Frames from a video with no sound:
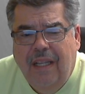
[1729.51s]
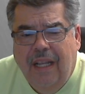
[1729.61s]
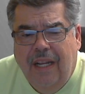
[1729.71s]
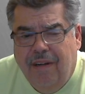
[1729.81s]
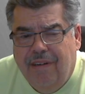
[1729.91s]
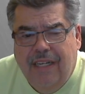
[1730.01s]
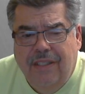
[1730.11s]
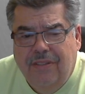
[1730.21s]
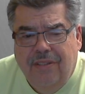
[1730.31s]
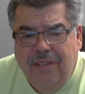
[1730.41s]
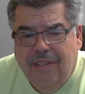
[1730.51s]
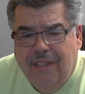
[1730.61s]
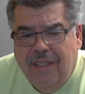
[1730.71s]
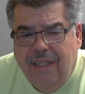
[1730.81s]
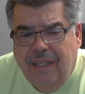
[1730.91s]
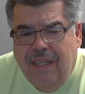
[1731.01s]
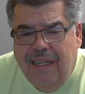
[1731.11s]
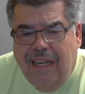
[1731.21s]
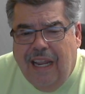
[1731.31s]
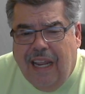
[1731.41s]
And here it is.
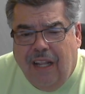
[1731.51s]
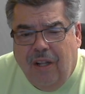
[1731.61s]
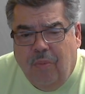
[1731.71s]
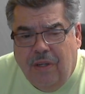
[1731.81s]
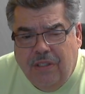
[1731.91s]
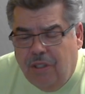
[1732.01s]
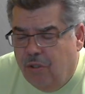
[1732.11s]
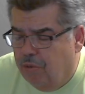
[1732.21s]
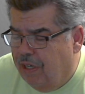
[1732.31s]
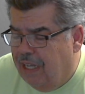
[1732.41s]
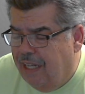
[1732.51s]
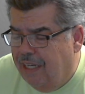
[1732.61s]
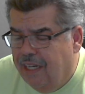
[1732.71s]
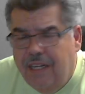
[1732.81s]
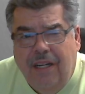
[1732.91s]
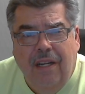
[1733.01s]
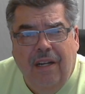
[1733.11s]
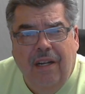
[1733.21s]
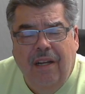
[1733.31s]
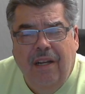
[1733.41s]
Hell wasn't created
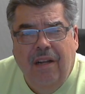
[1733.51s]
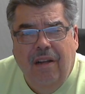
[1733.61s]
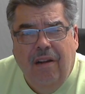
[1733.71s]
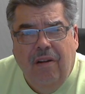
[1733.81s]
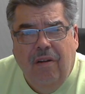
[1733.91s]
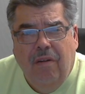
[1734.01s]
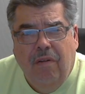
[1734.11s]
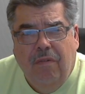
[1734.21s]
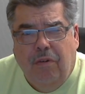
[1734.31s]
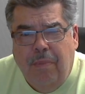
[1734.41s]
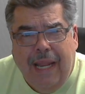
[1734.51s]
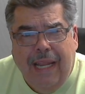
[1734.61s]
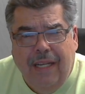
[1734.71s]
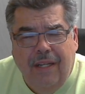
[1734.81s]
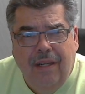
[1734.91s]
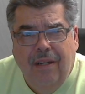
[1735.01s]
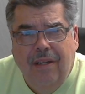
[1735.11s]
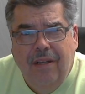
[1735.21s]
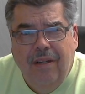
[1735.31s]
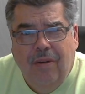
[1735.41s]
for man
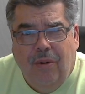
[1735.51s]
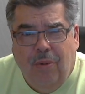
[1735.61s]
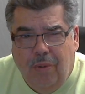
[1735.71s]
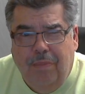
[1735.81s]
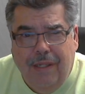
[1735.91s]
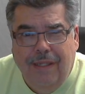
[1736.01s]
or woman.